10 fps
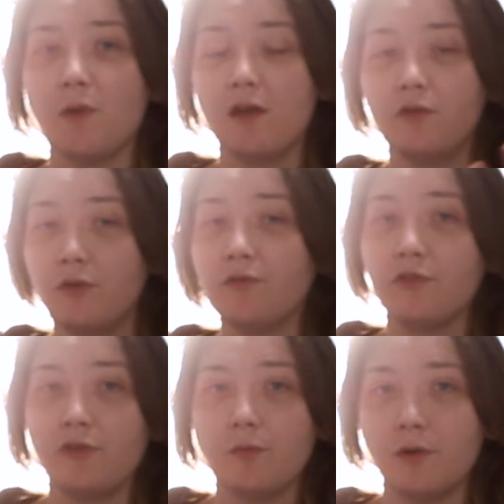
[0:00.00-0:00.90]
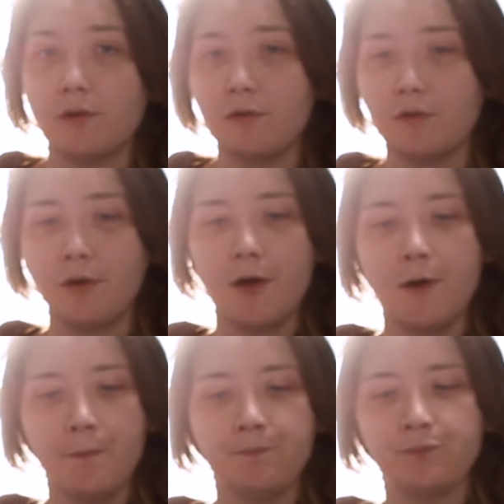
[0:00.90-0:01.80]
and two different
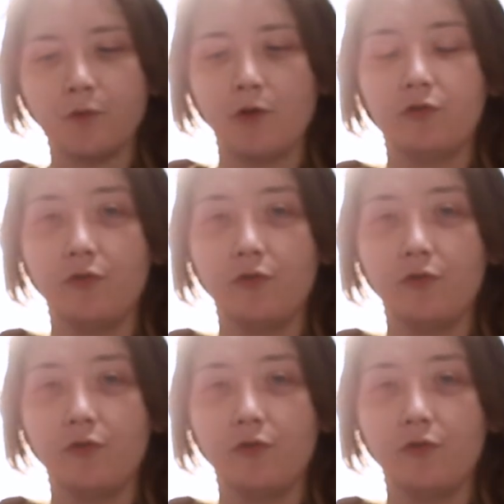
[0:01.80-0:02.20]
GPUs.